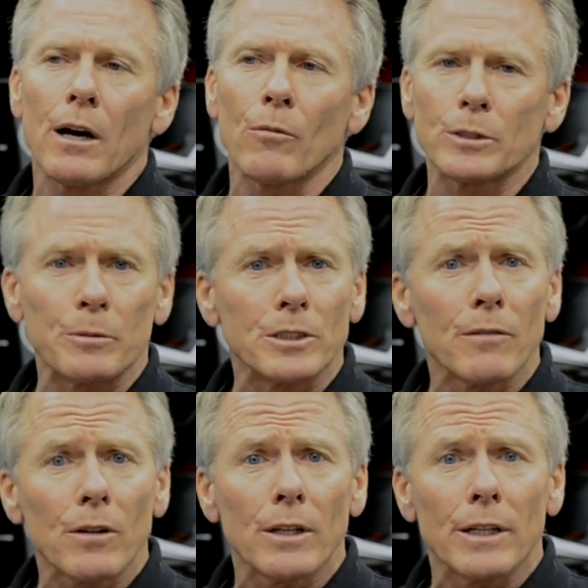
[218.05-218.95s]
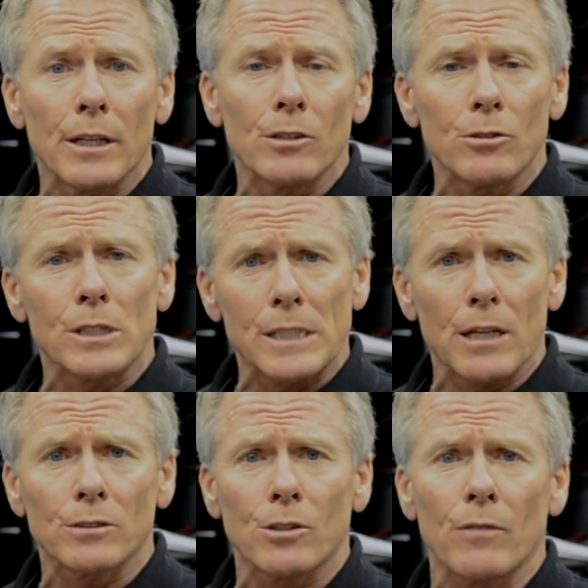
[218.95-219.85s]
We specifically didn't do
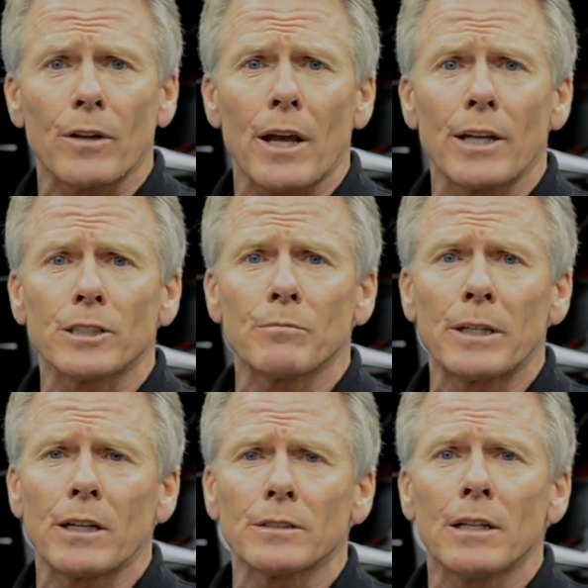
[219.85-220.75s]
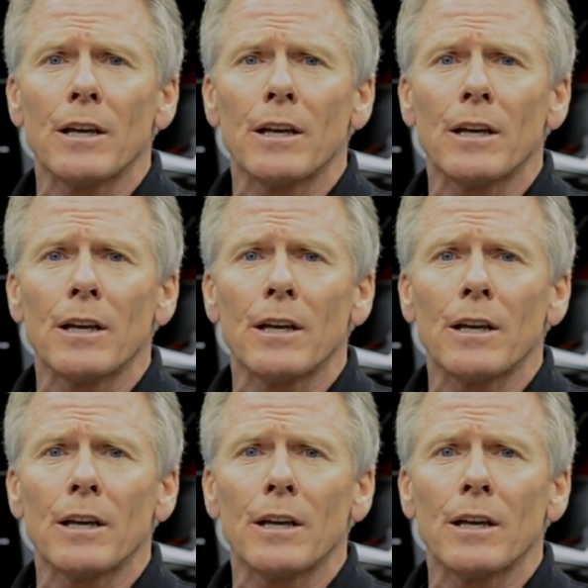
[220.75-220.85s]
Snell certification because